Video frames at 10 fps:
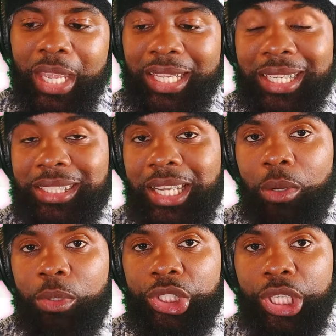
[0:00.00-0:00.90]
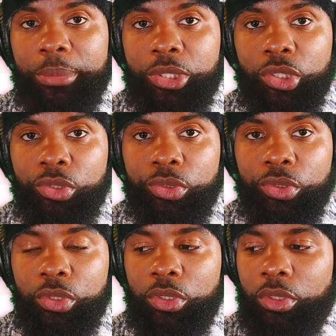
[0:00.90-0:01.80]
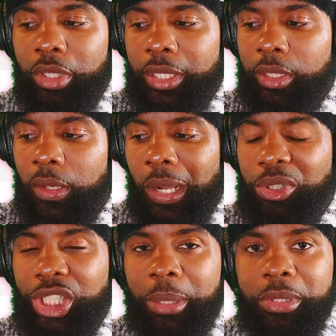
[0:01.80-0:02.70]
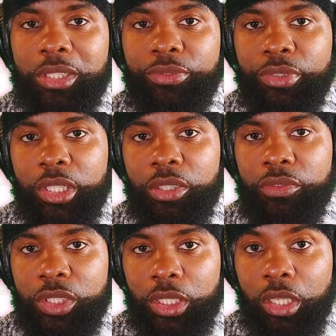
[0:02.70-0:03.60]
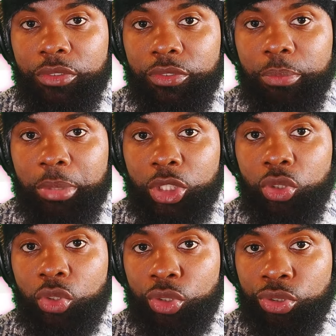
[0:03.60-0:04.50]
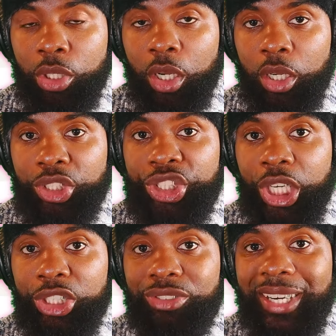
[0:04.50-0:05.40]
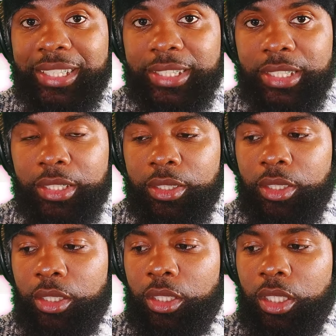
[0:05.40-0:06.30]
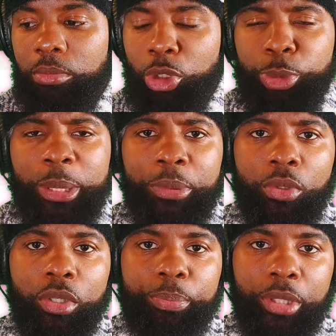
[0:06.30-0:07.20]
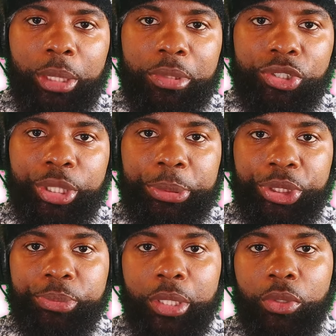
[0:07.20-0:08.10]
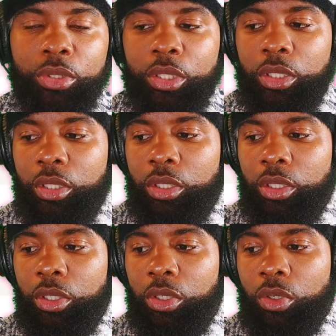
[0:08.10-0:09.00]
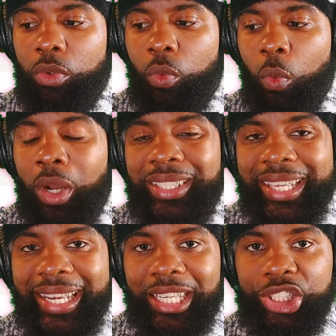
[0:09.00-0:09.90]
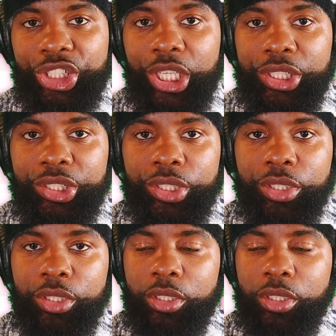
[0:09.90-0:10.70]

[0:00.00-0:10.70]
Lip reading: And that's not our job to do, right? Our job is to forgive, to love, but to judge righteously. Most people pull up the scripture about one cannot judge